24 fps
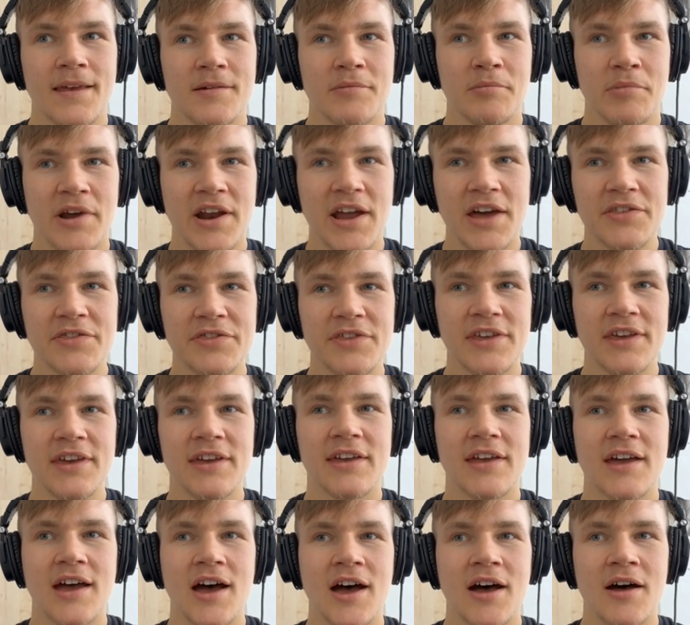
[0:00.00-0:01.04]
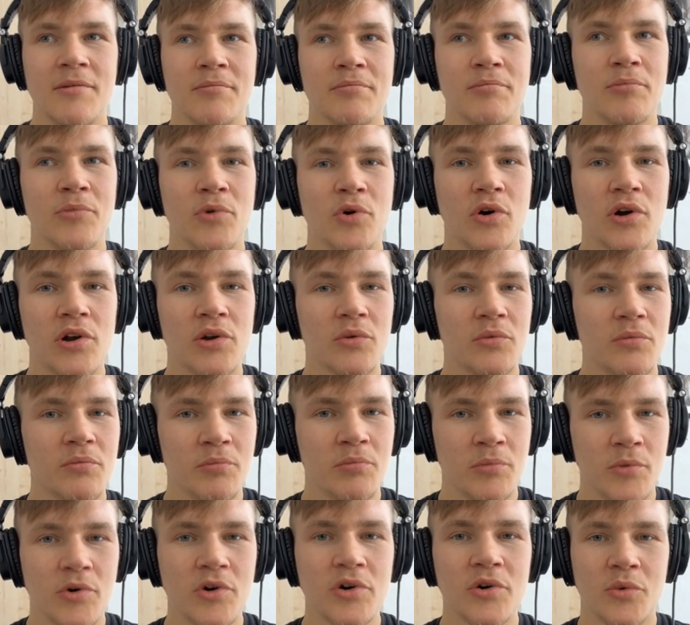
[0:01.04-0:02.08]
But I think I'm more
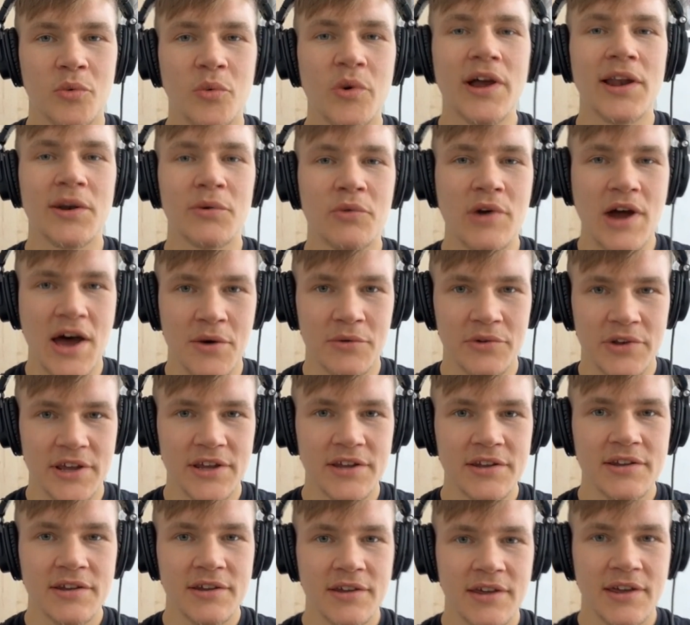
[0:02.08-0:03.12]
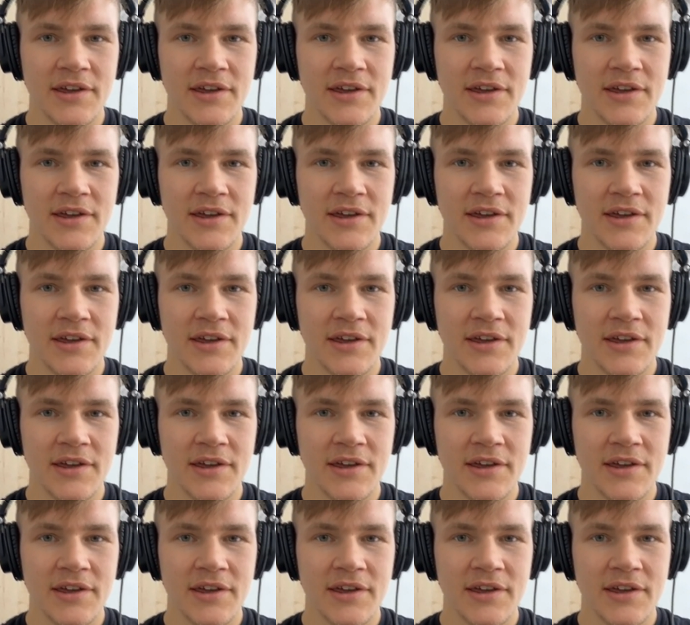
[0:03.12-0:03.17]
well-rounded